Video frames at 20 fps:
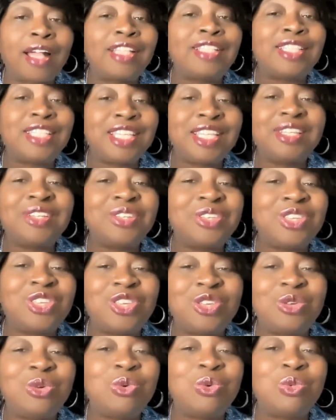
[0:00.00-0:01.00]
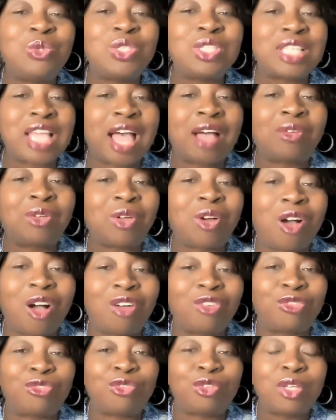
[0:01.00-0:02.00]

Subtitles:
until you sound off.